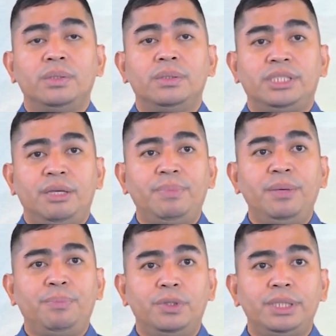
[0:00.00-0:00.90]
Simply
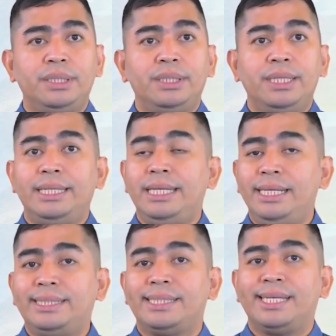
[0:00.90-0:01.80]
put,
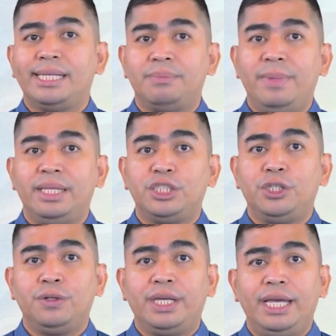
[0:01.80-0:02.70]
needs assessment is
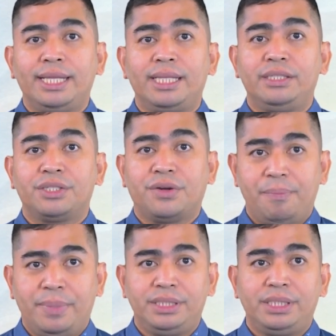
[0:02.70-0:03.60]
looking at
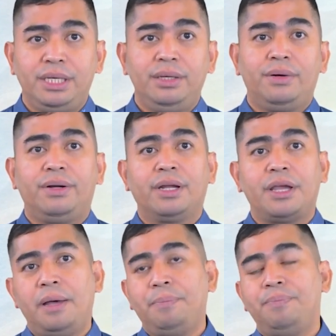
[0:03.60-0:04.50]
discrepancy or a
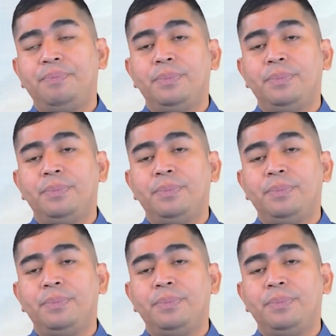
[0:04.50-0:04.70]
gap